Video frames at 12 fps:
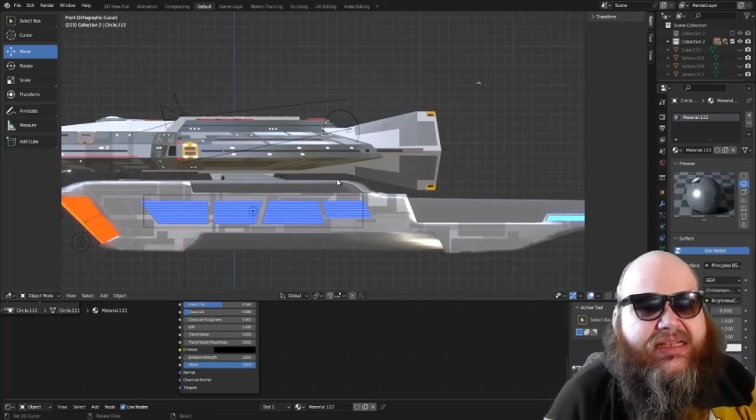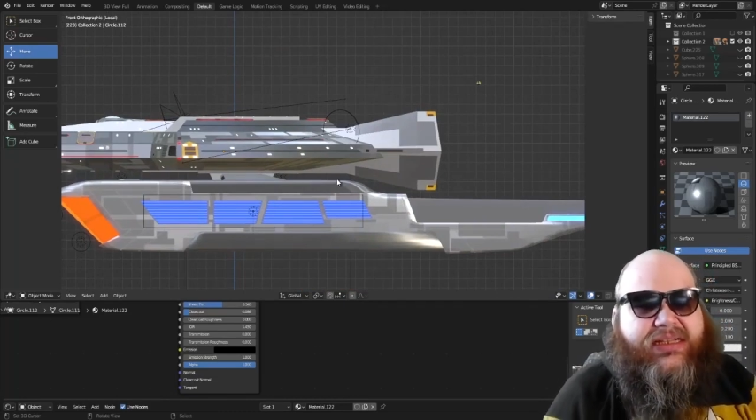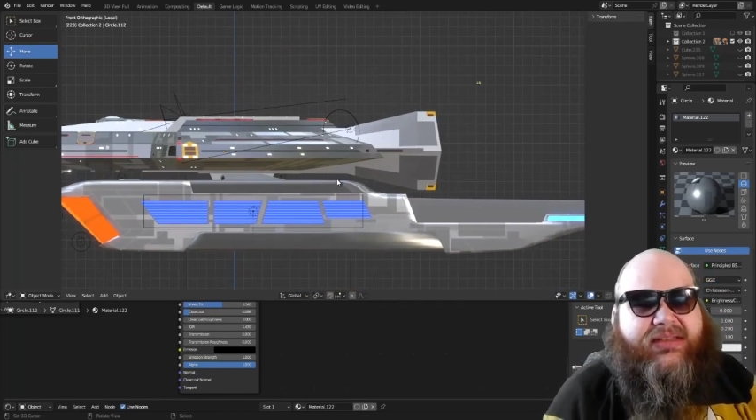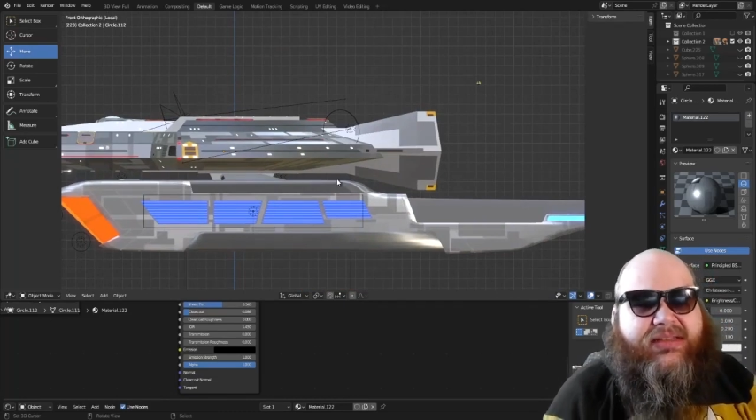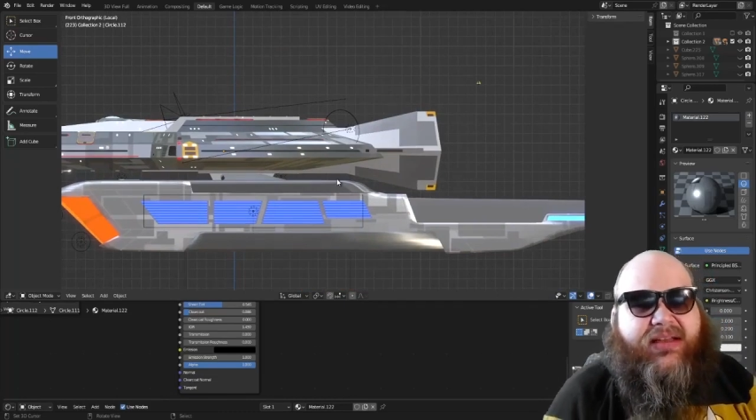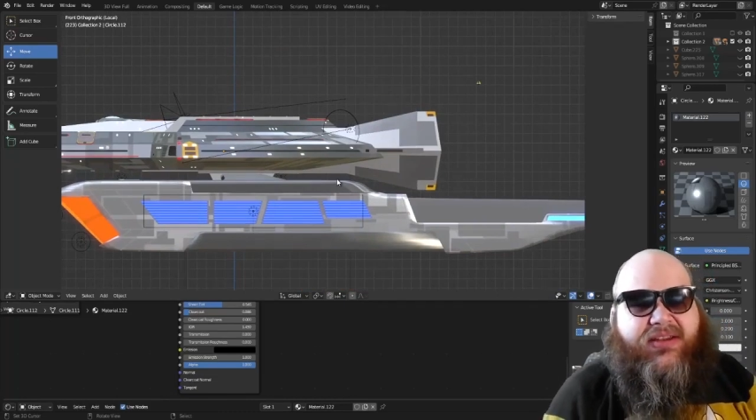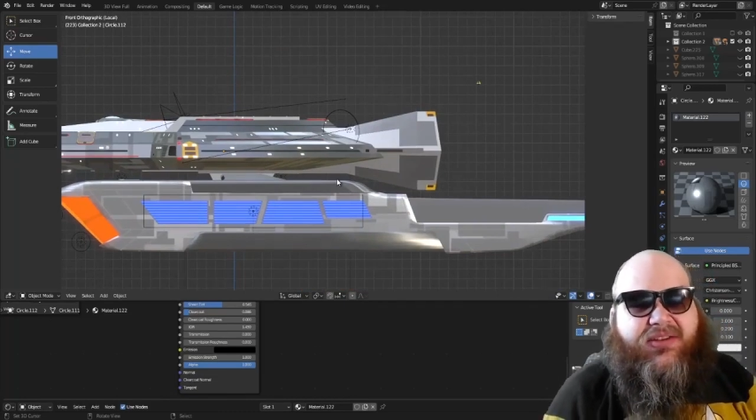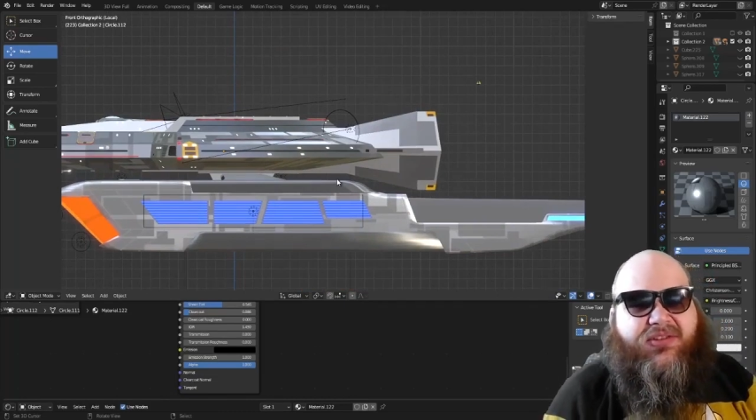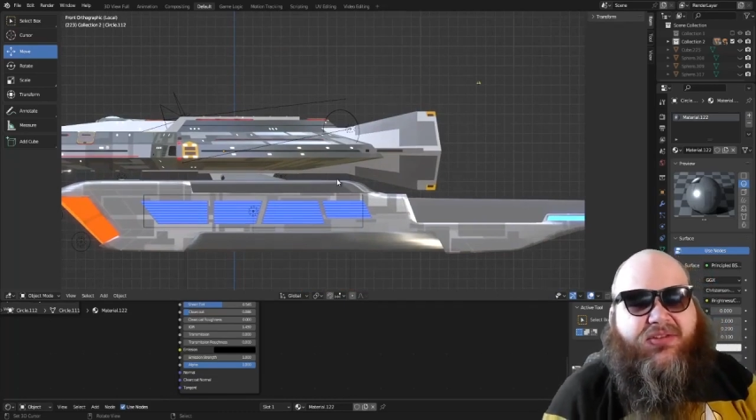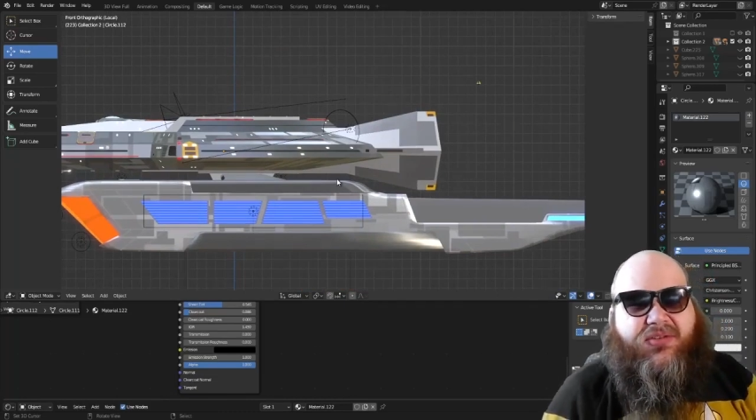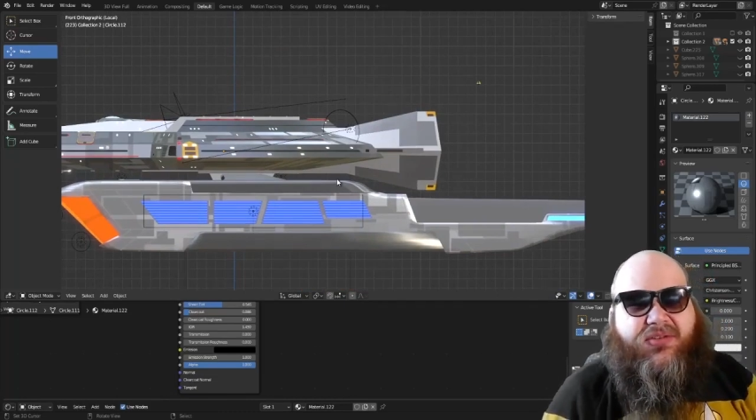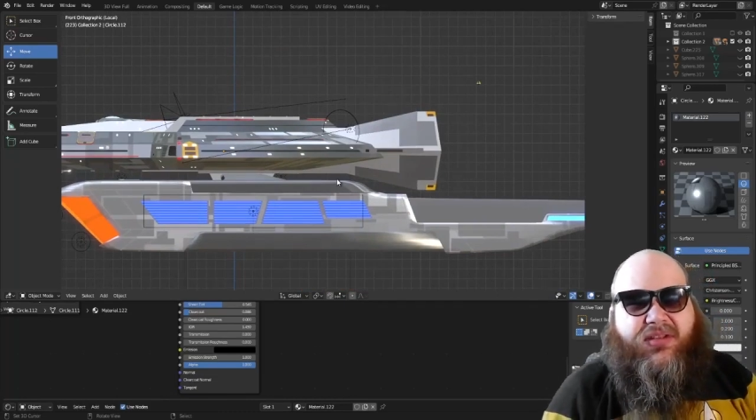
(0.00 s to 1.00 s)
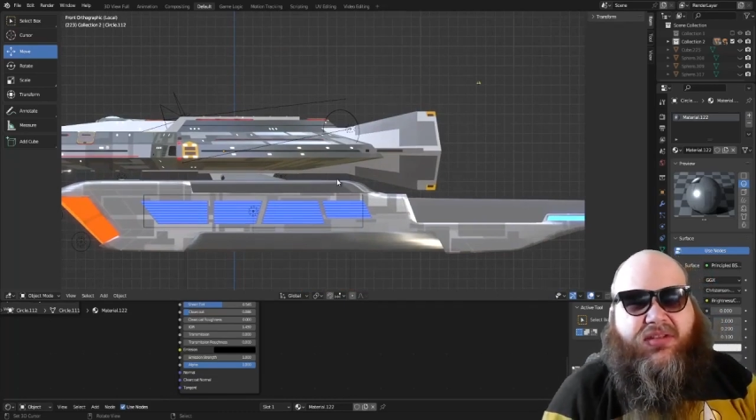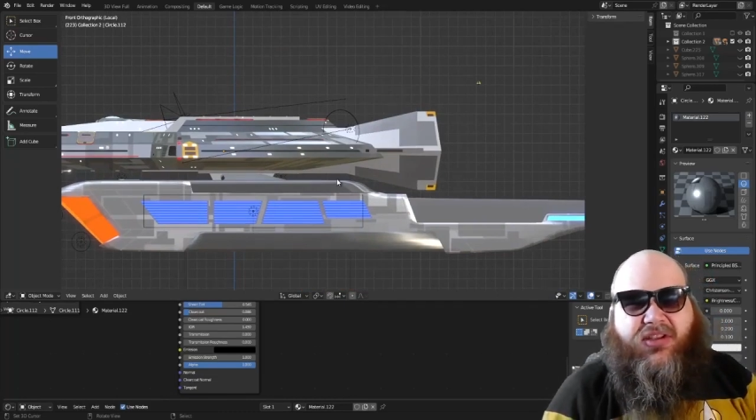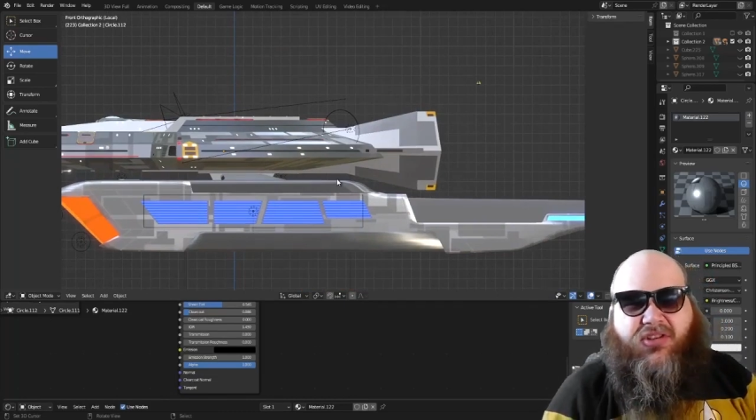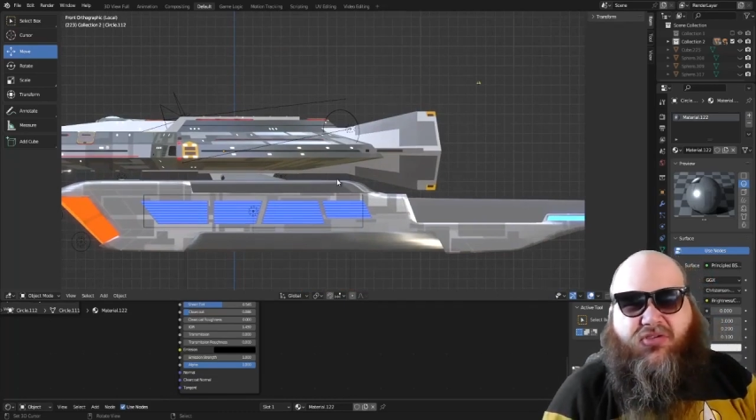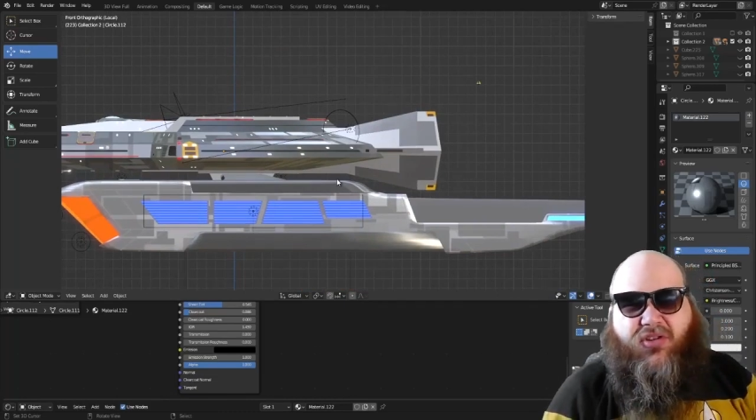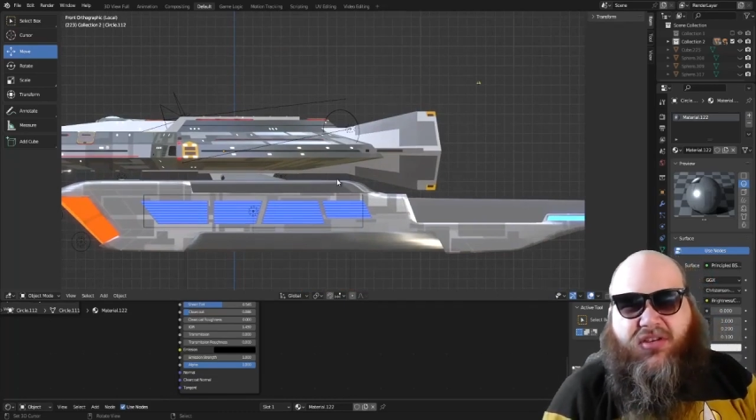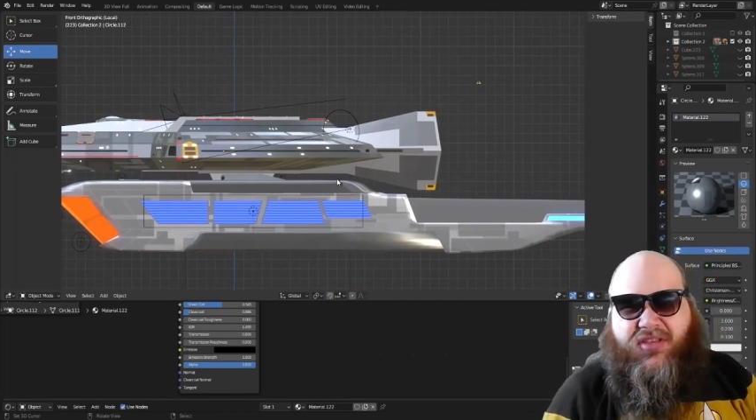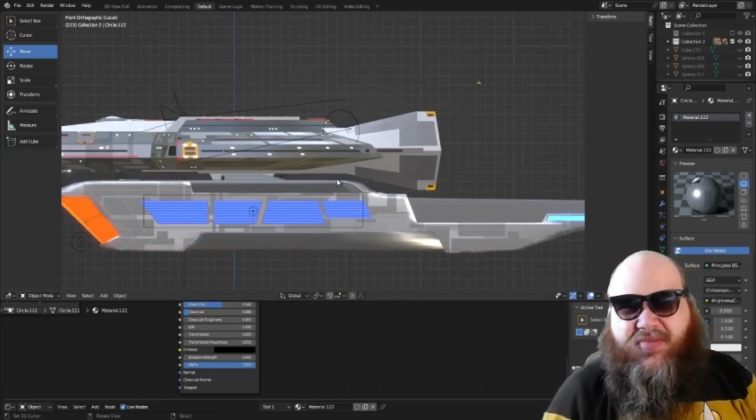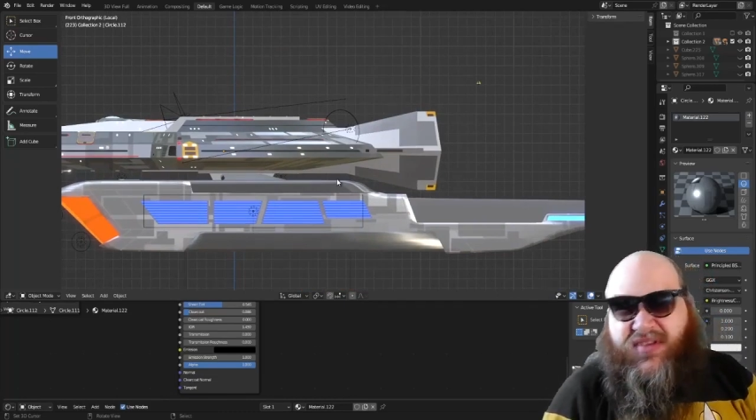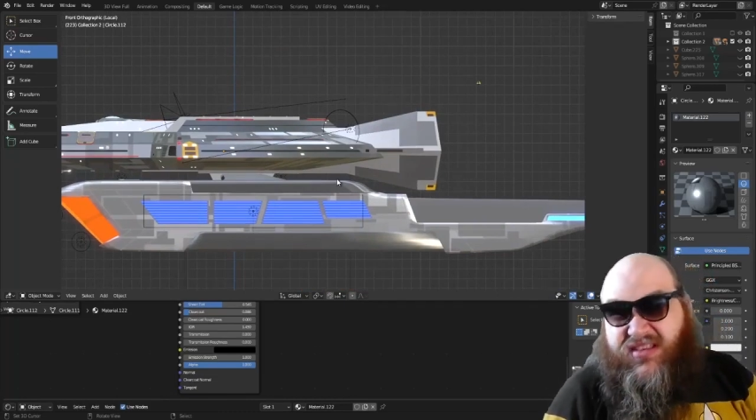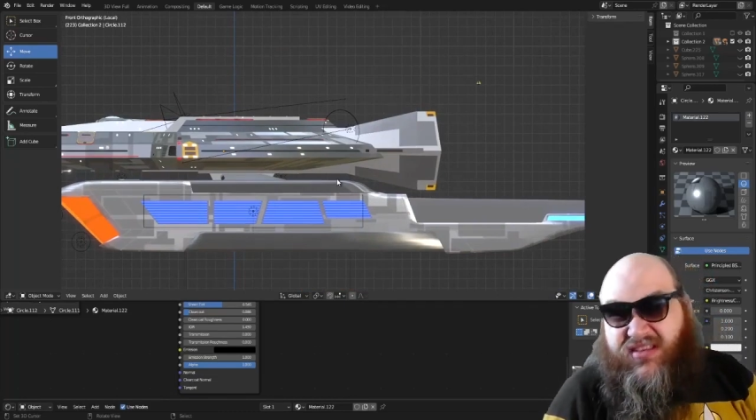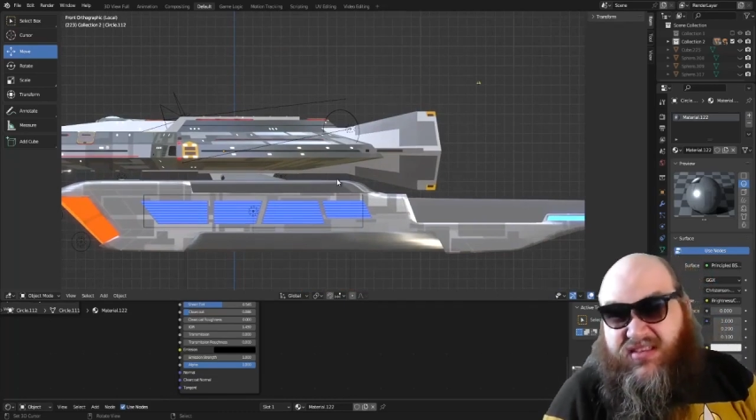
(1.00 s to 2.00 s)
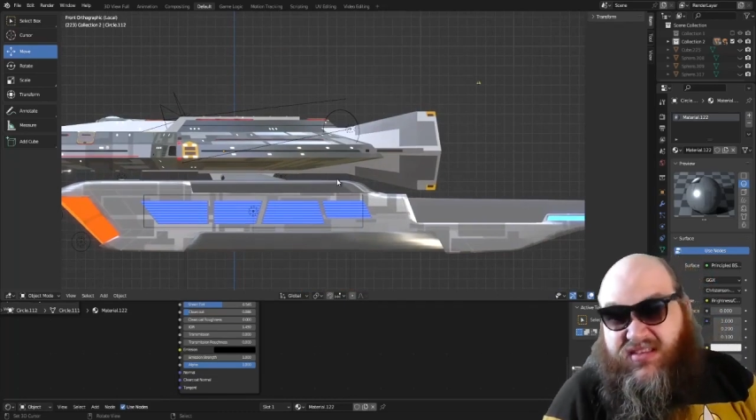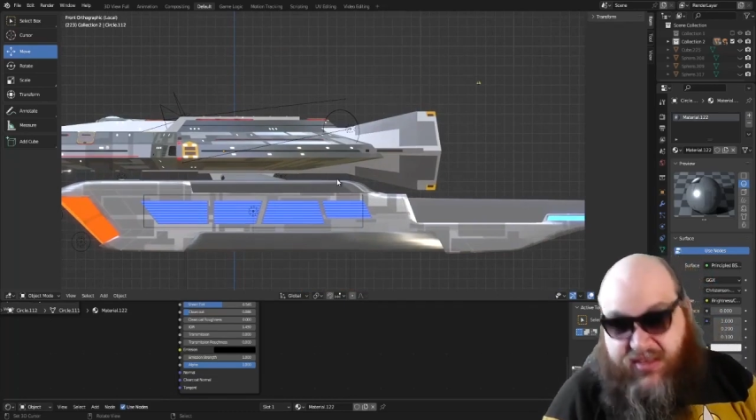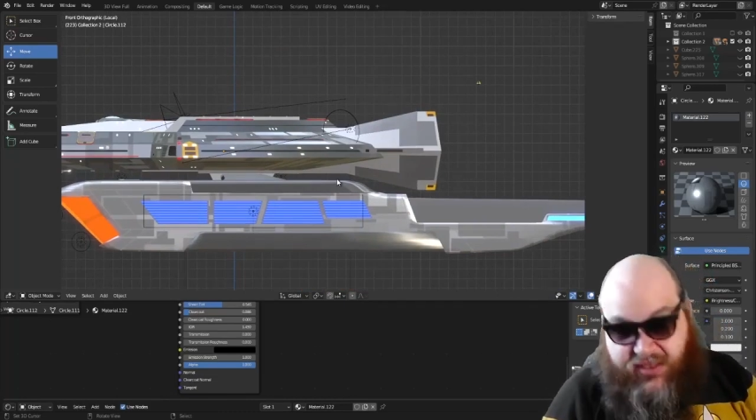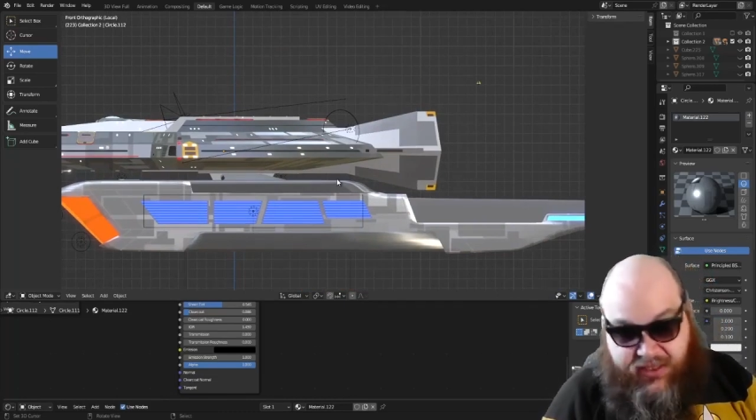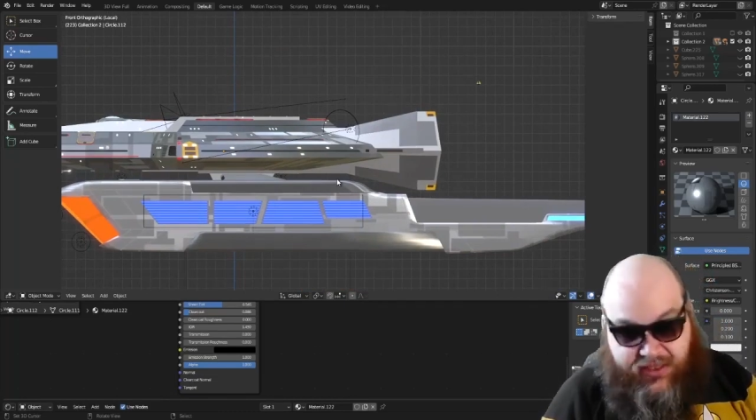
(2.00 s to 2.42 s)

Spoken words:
not including like crawl spaces.